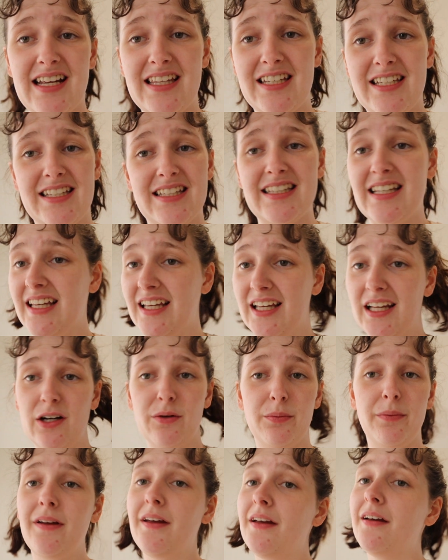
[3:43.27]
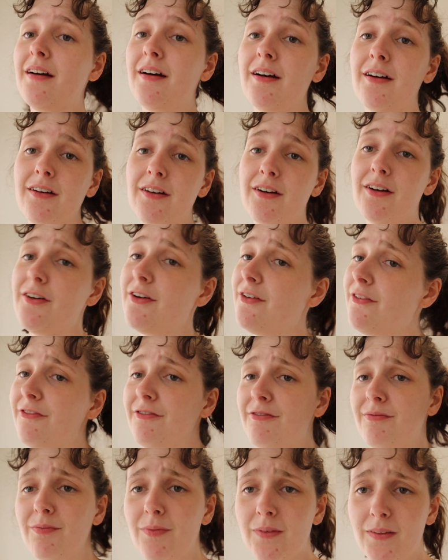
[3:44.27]
I just think it'll be
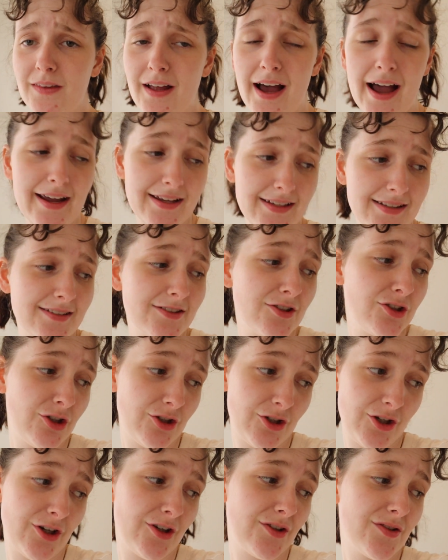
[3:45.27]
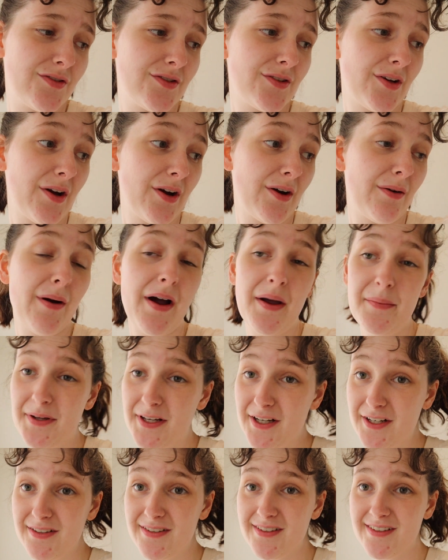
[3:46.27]
nice to do. So I'm
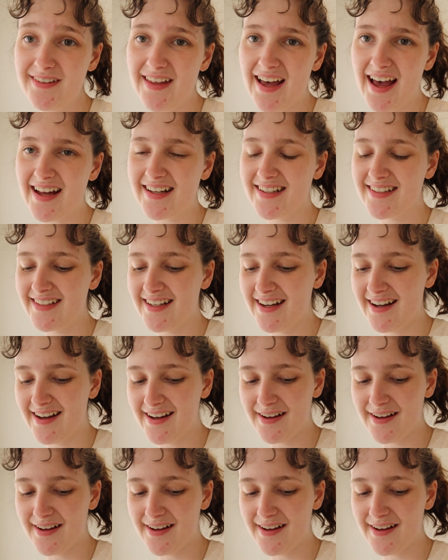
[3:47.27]
gonna do that.